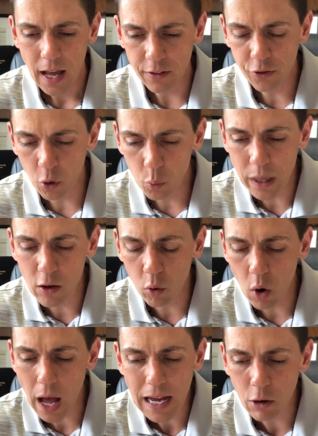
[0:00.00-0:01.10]
And so we
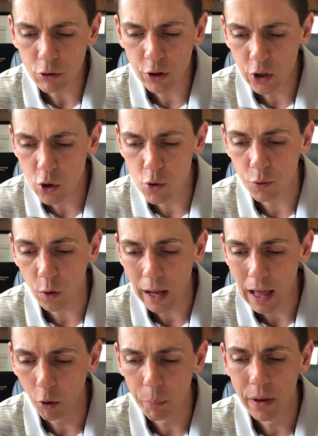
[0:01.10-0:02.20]
cry out to you for
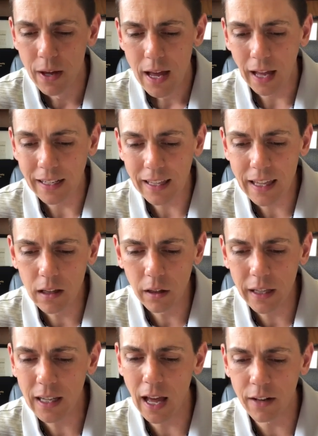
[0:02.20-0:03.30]
help and
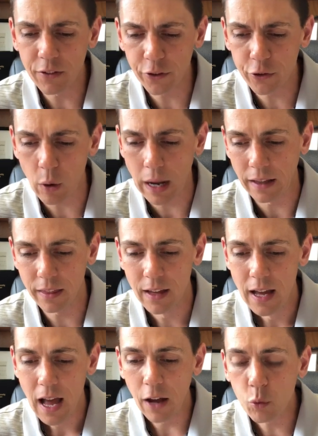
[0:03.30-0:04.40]
healing and strength
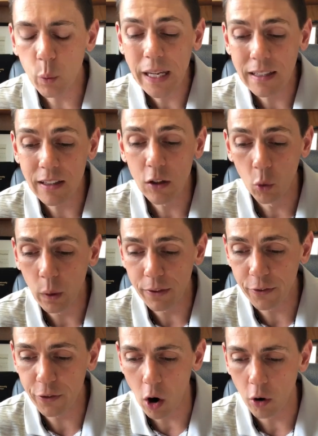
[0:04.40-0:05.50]
as we deal with
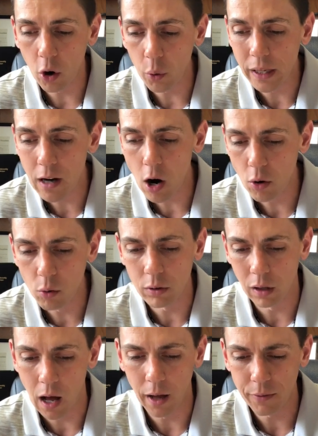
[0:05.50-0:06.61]
sorrow in our own
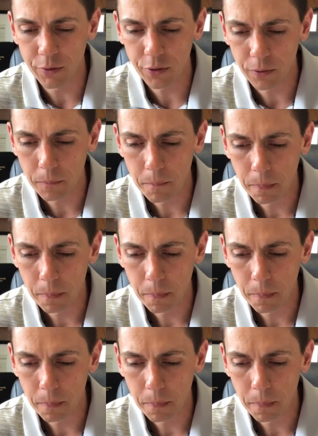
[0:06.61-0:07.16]
lives.